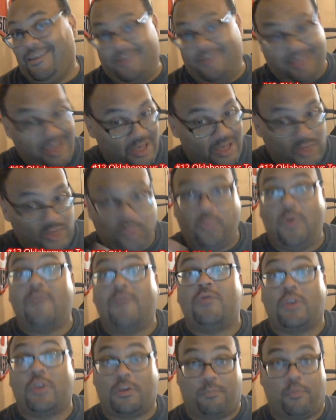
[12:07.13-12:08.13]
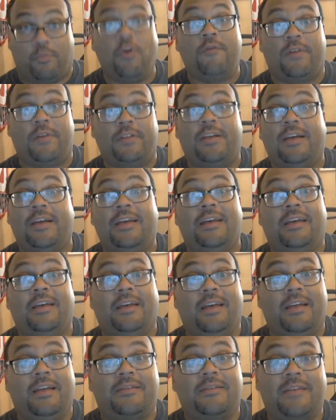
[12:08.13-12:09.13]
as we've just proven,
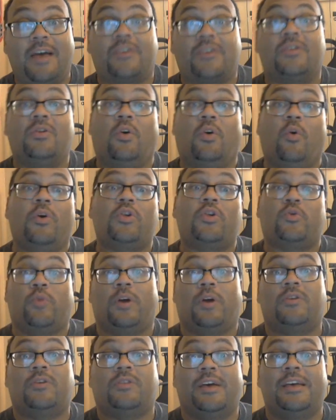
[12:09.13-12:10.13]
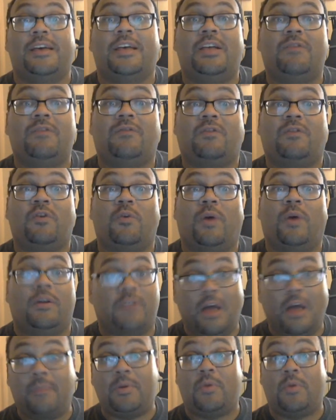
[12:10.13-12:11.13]
it doesn't always translate into a
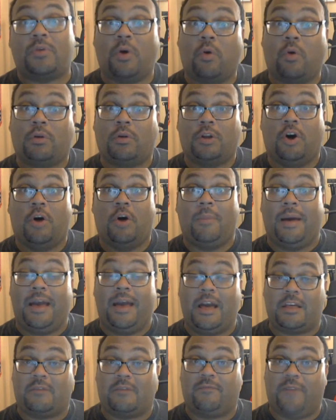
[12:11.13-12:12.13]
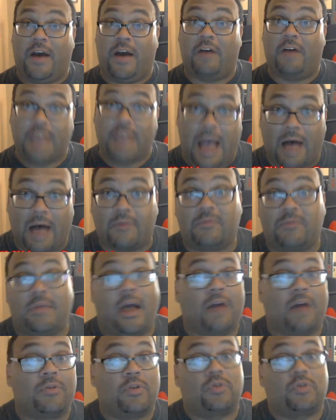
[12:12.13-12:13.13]
W, as Oklahoma has found out.
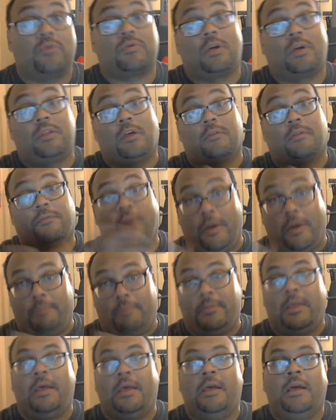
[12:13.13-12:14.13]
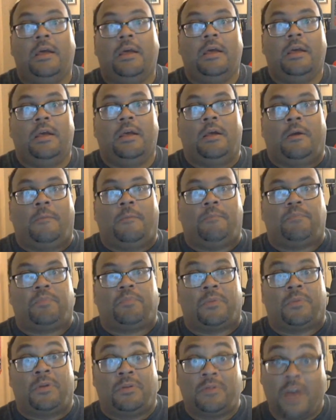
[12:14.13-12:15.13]
Now the shoe's on their foot.
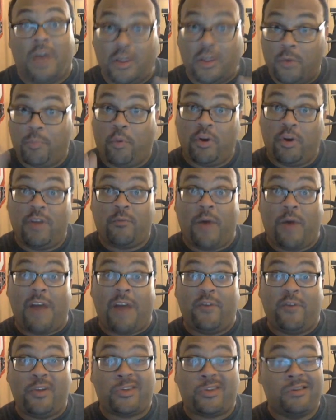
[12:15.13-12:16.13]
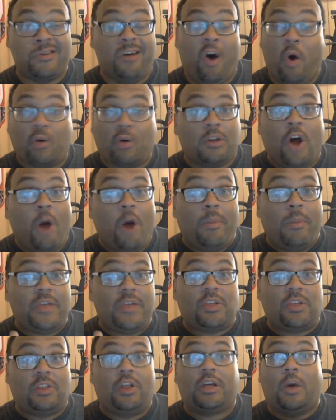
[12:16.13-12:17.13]
Another point of reference, Oklahoma
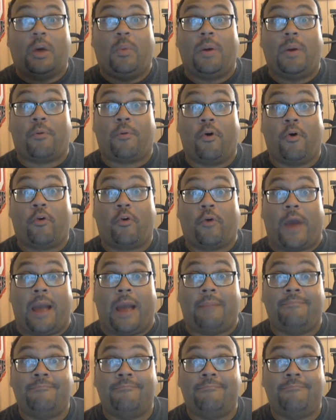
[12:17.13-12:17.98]
needs to look at one program,